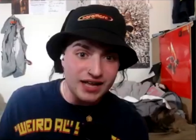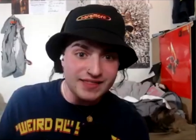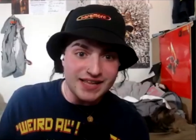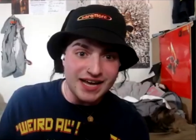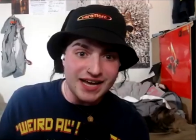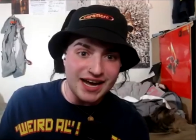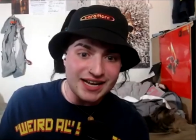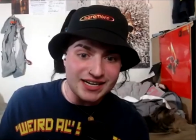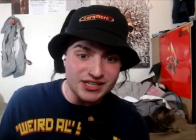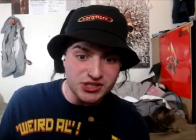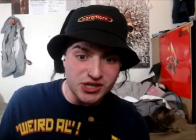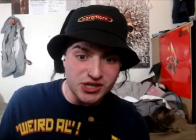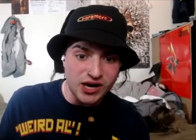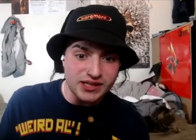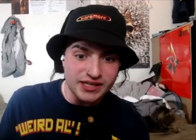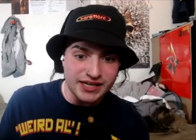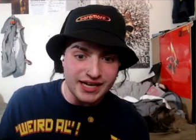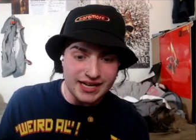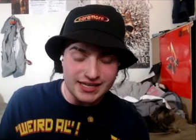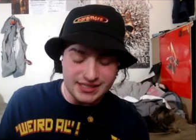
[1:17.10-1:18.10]
that
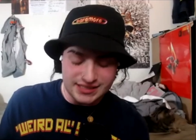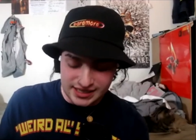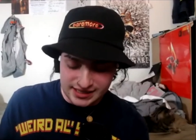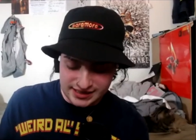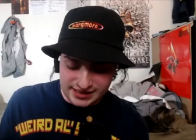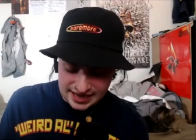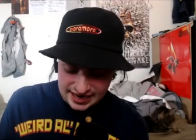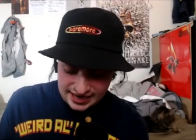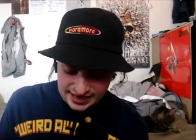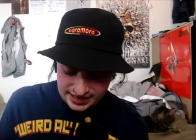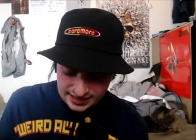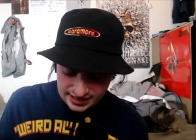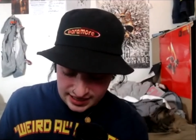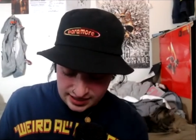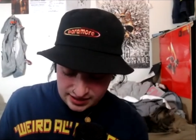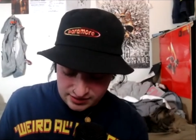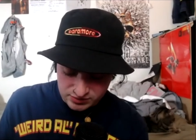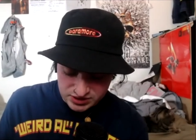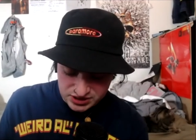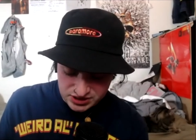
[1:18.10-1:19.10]
charlie had done that
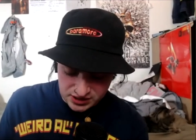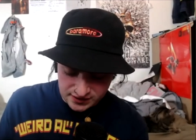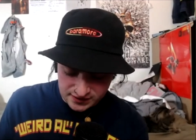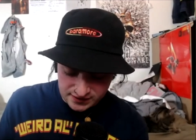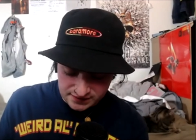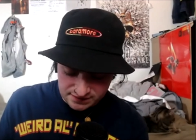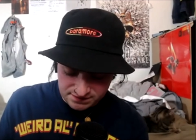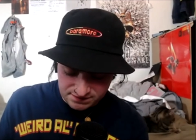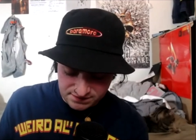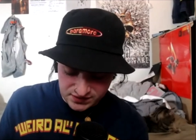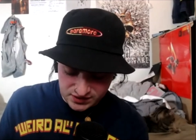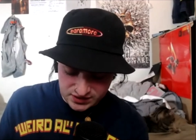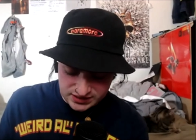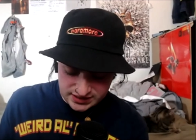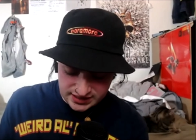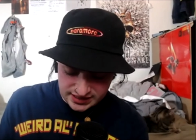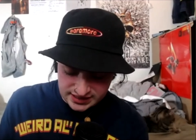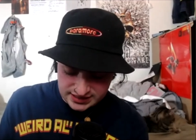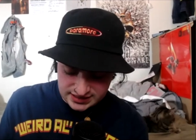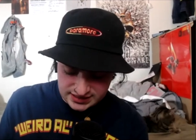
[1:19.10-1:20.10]
uh was your first
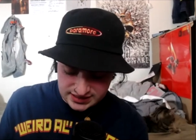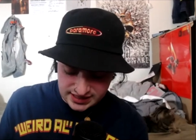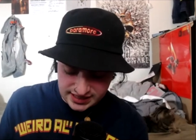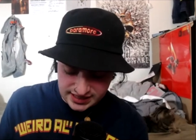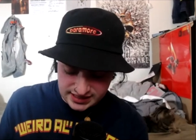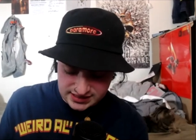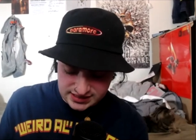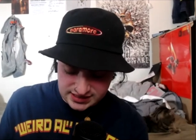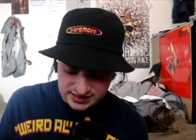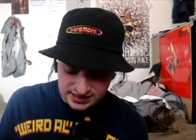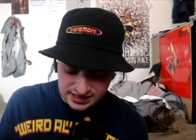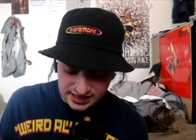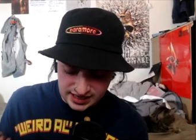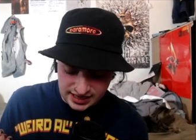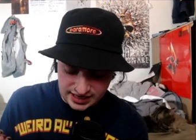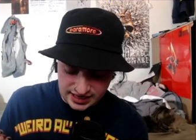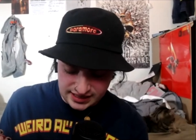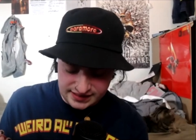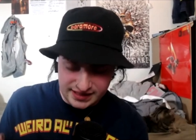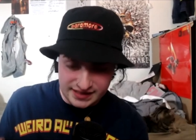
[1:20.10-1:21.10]
instinct
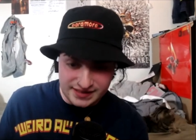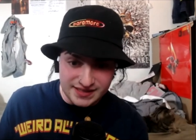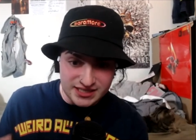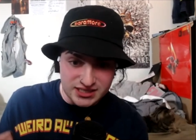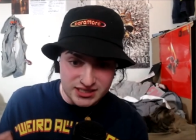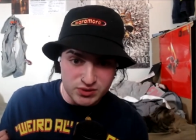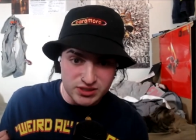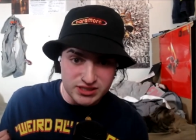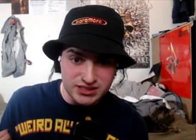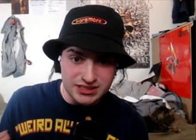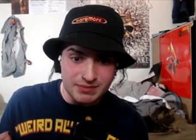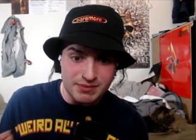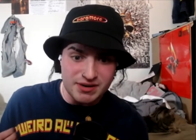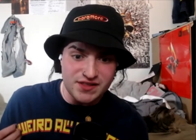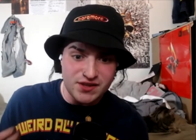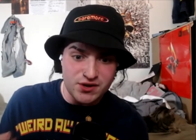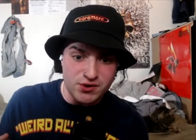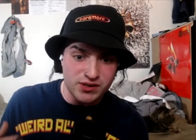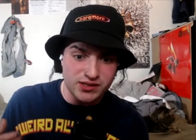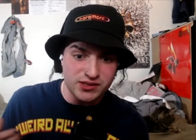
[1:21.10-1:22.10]
uh that this was somebody that
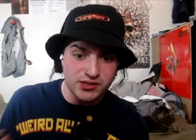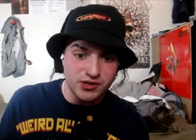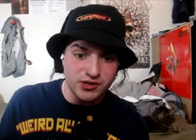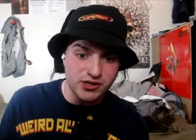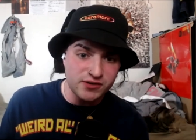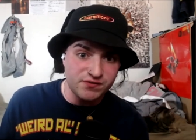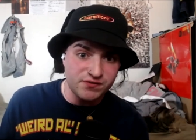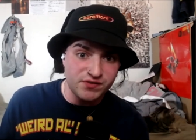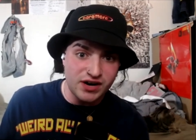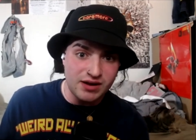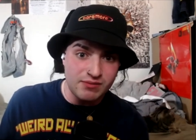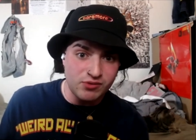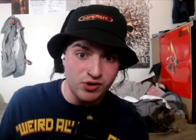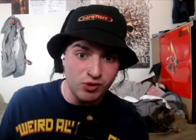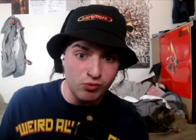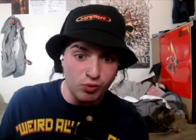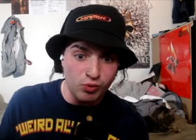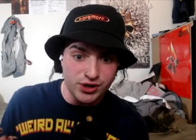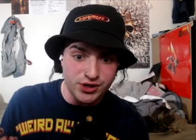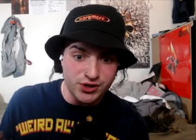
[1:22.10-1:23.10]
you could learn from or
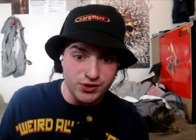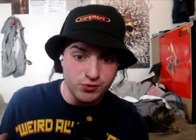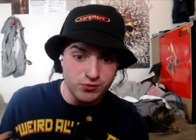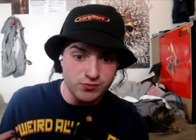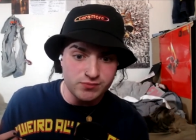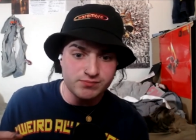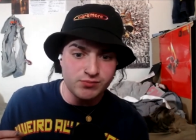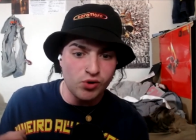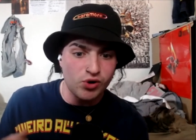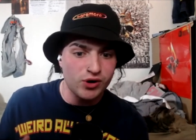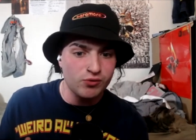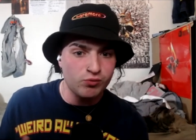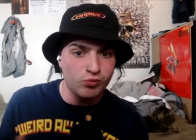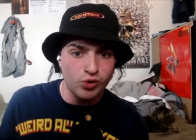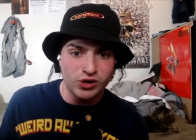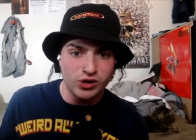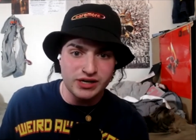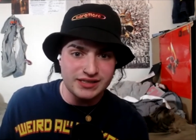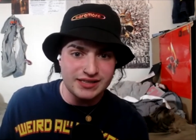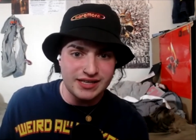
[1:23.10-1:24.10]
were you more
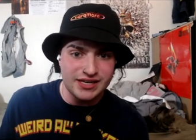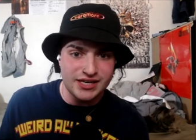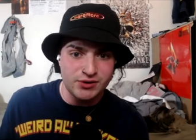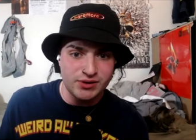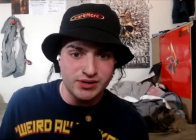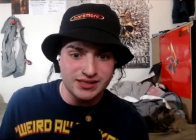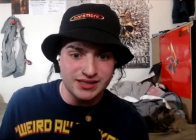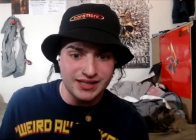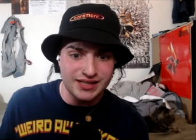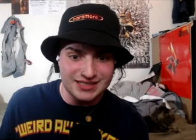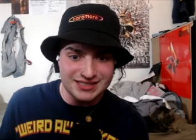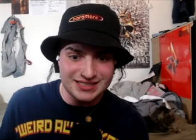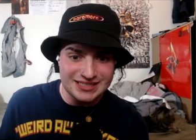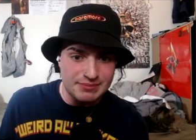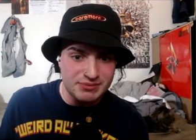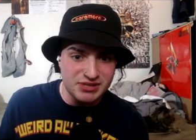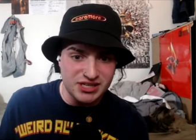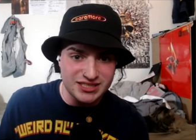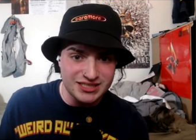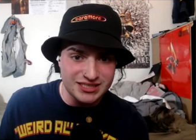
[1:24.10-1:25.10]
worried that you had like
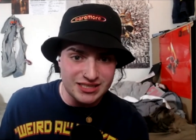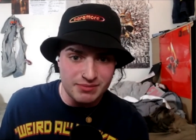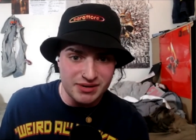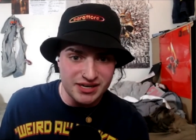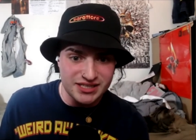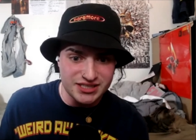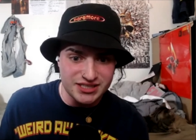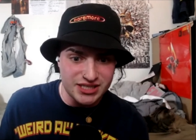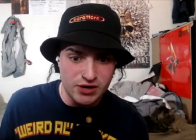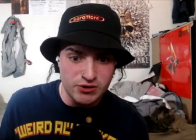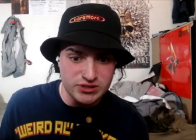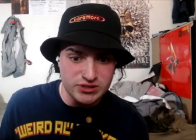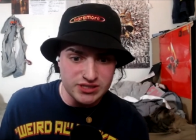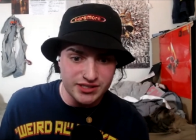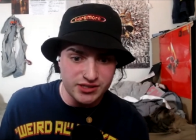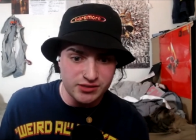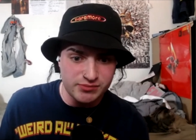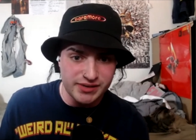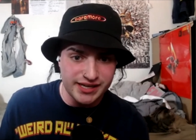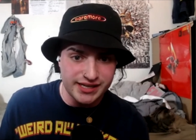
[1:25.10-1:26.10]
stepped on somebody's toes a
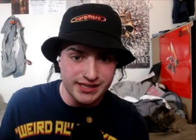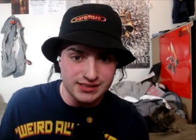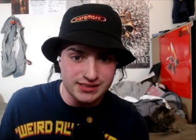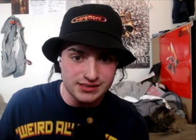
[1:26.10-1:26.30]
little bit